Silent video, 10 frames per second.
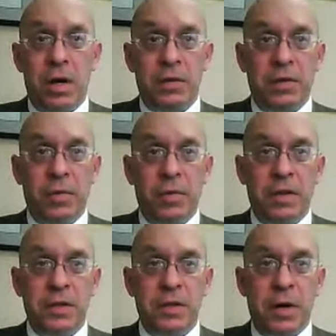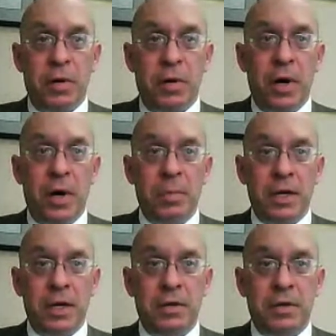someone in the general
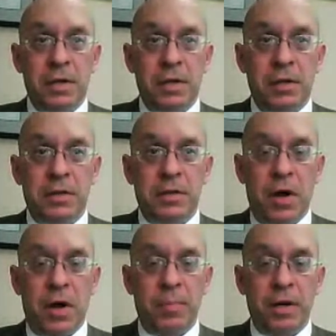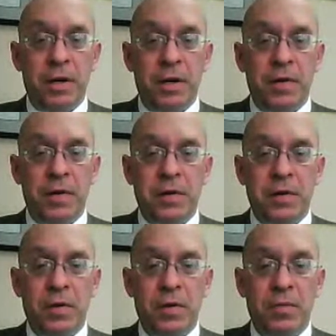public, clearly, to operate a
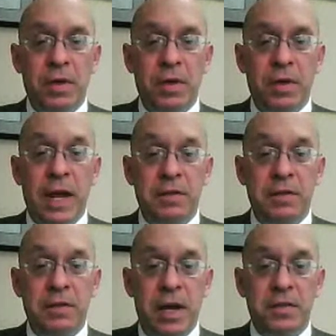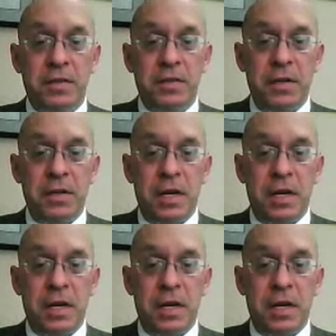vehicle with any THC